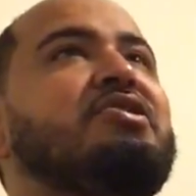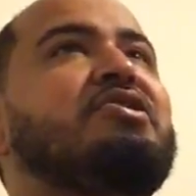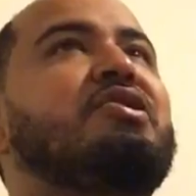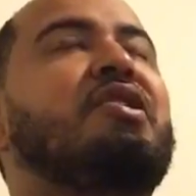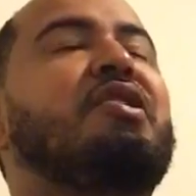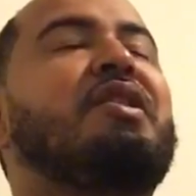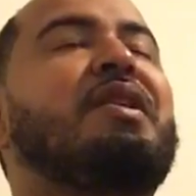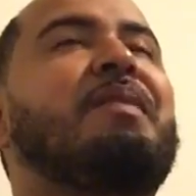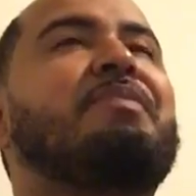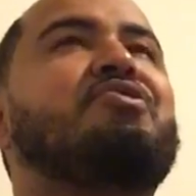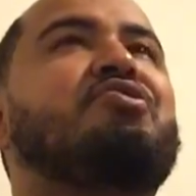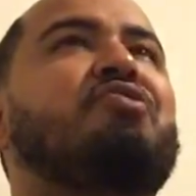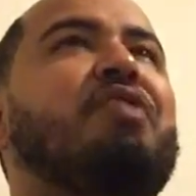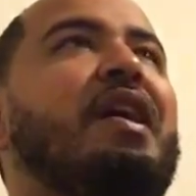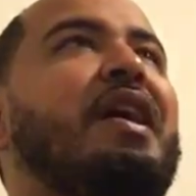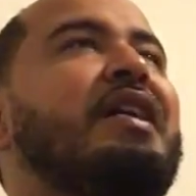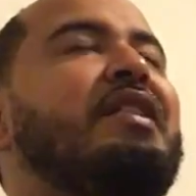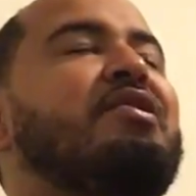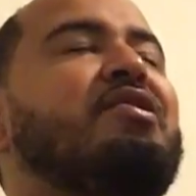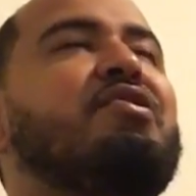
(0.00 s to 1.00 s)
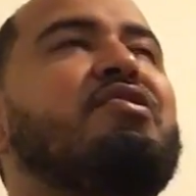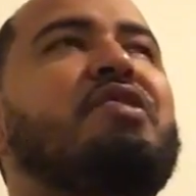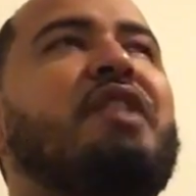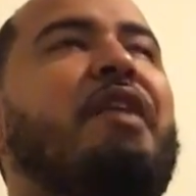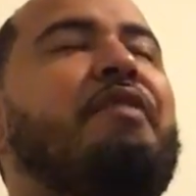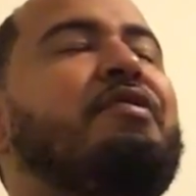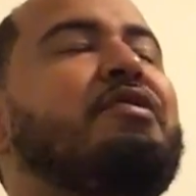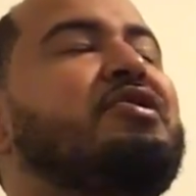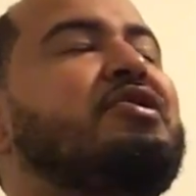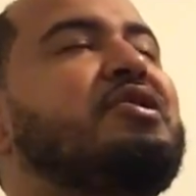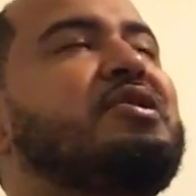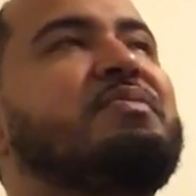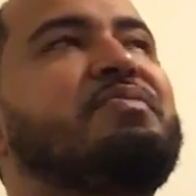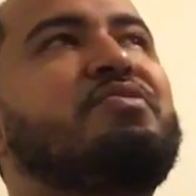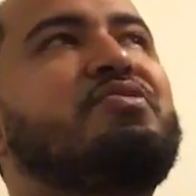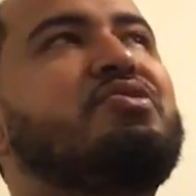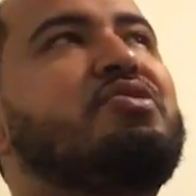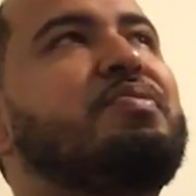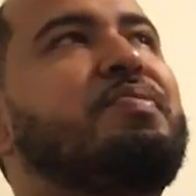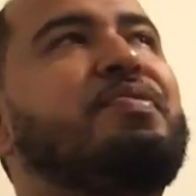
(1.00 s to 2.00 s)
You know, and I'm trying to go. I went to the
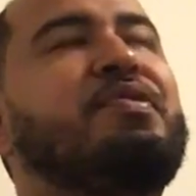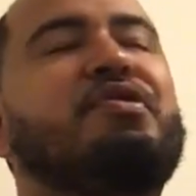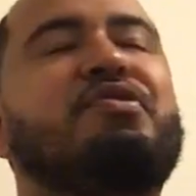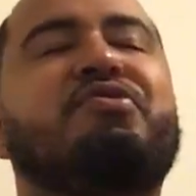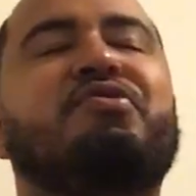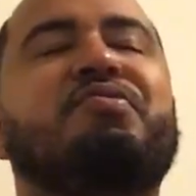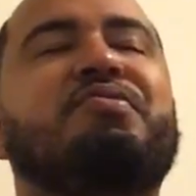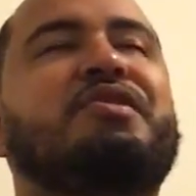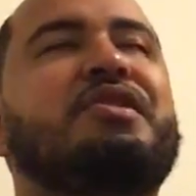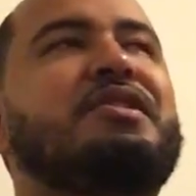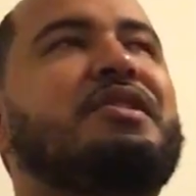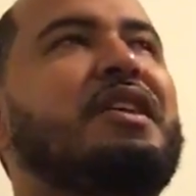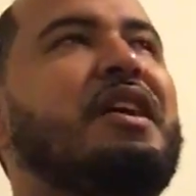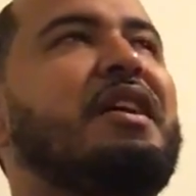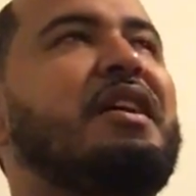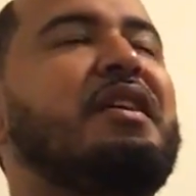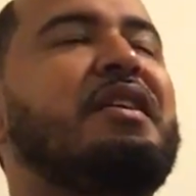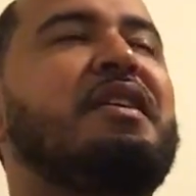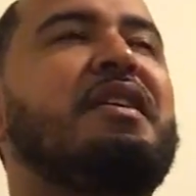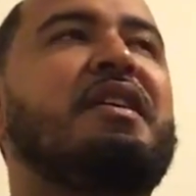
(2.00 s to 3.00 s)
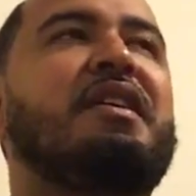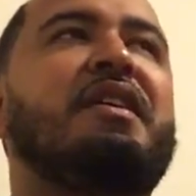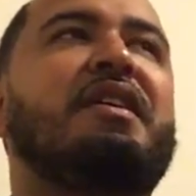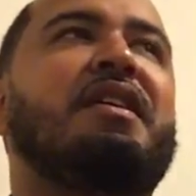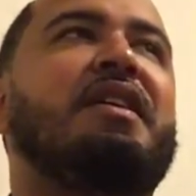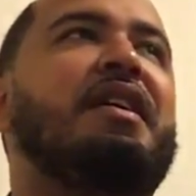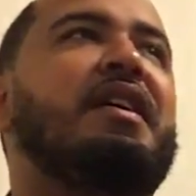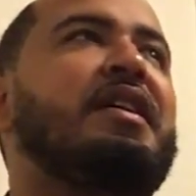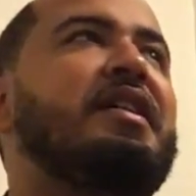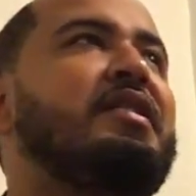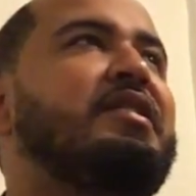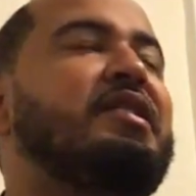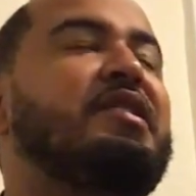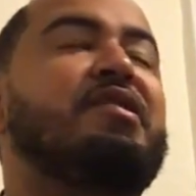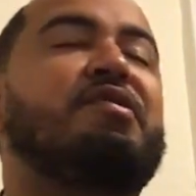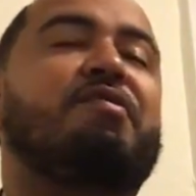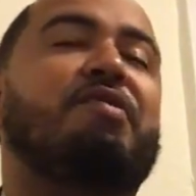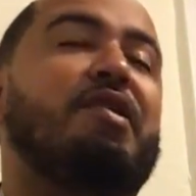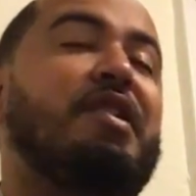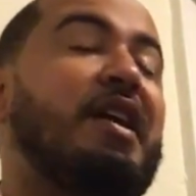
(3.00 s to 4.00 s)
mood support group today, and it
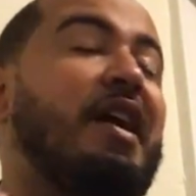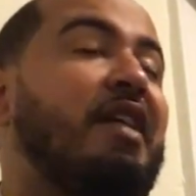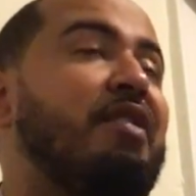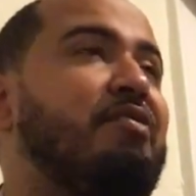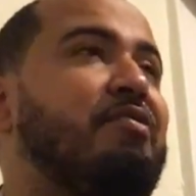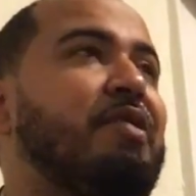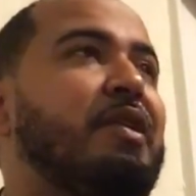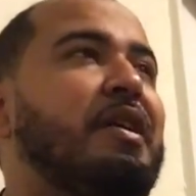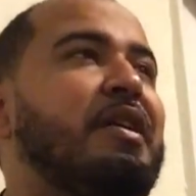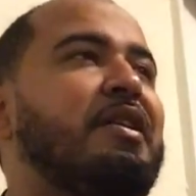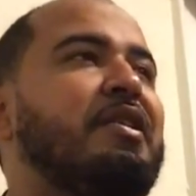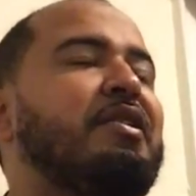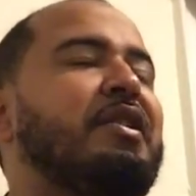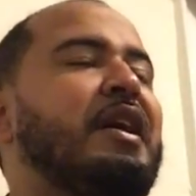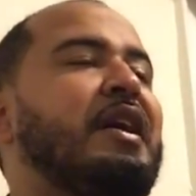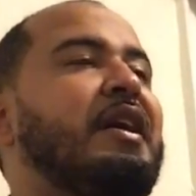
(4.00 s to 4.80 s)
didn't work out well.